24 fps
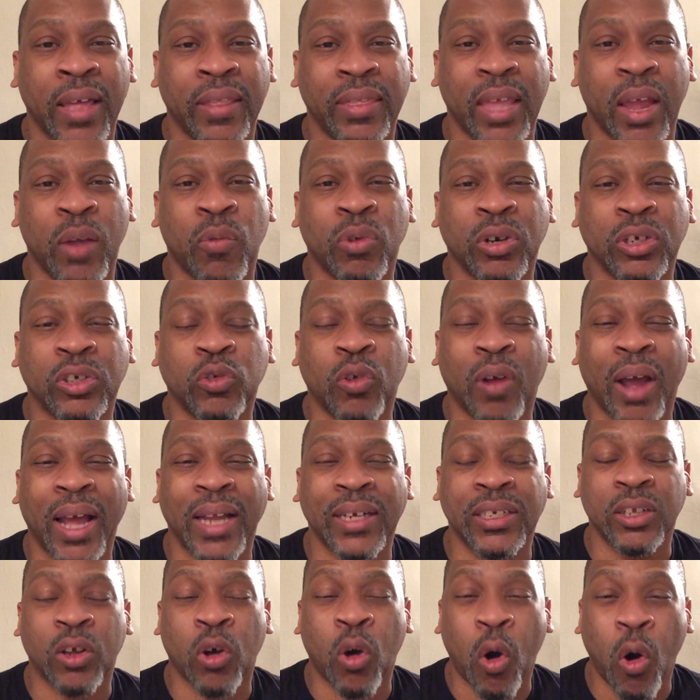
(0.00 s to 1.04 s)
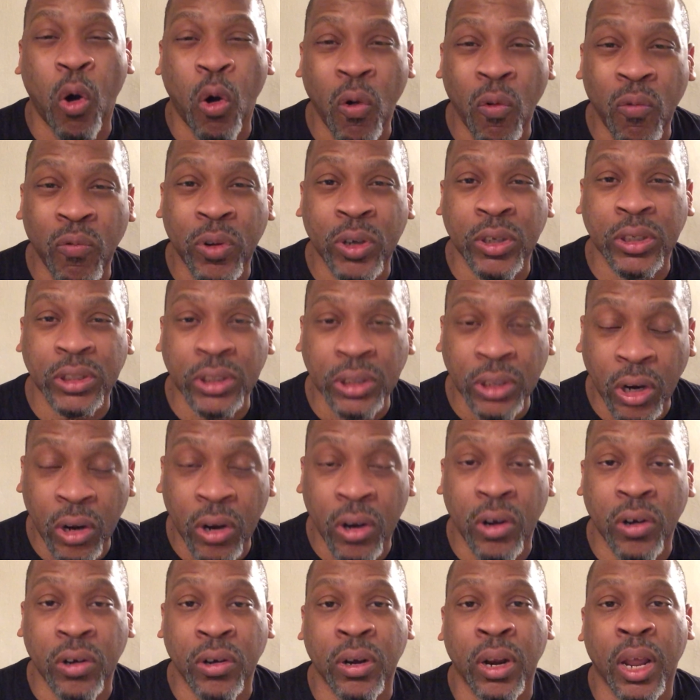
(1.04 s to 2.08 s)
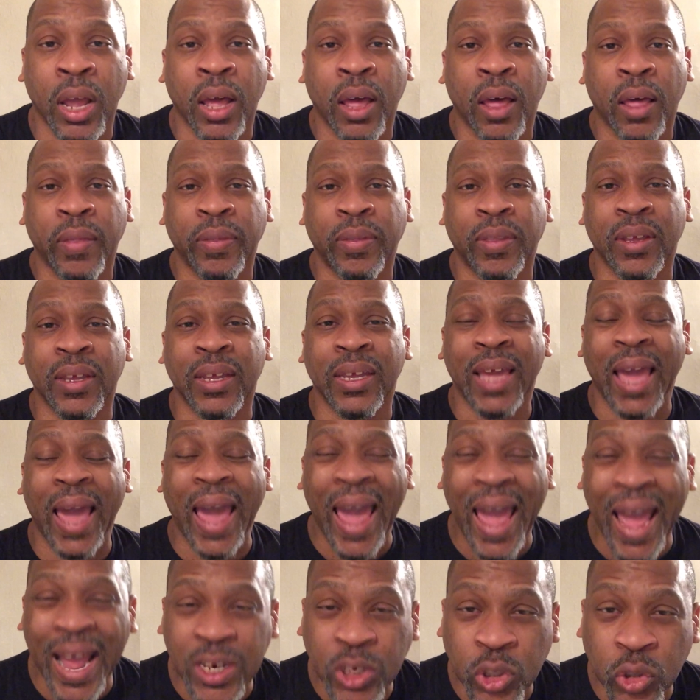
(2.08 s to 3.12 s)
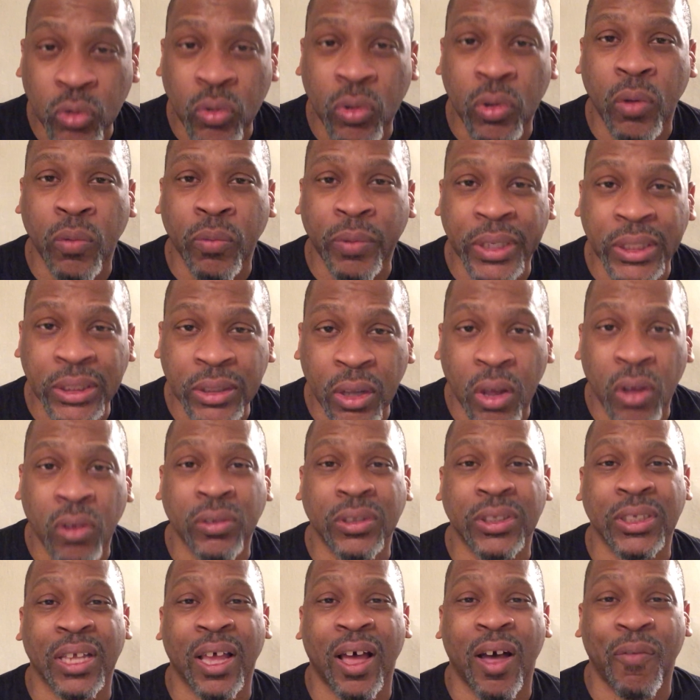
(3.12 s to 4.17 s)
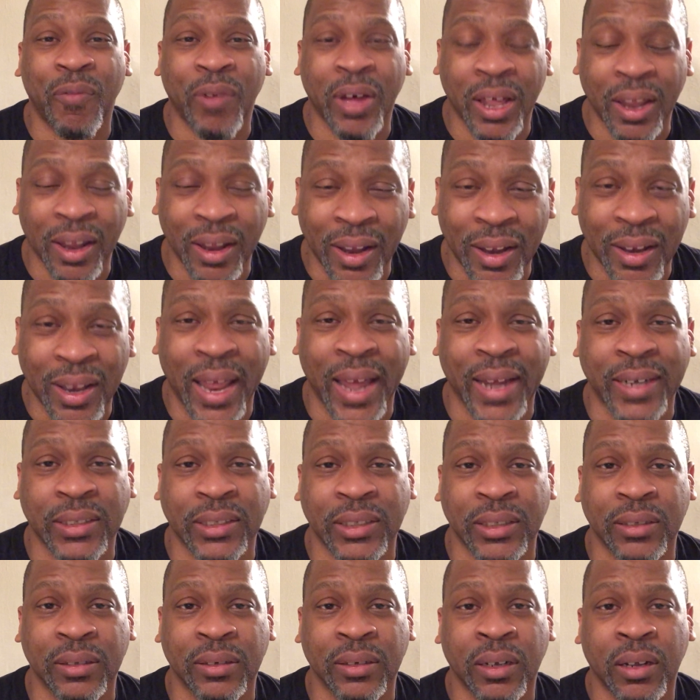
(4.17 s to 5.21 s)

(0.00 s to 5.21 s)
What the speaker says: They were trying to overturn the actual results of an election